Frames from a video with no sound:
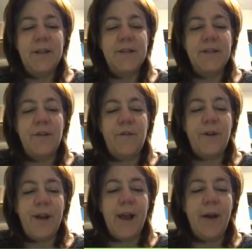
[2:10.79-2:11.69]
So
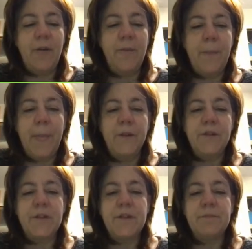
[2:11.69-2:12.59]
for now,
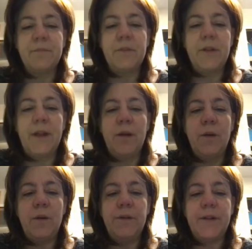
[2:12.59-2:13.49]
just click,
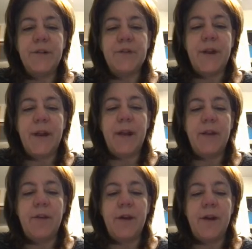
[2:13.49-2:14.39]
hold, and drag
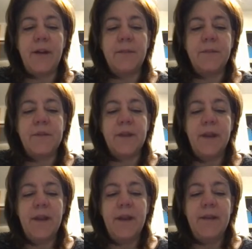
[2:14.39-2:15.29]
your items
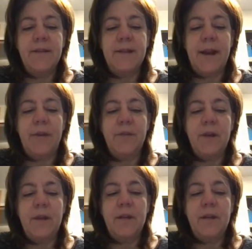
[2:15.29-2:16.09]
down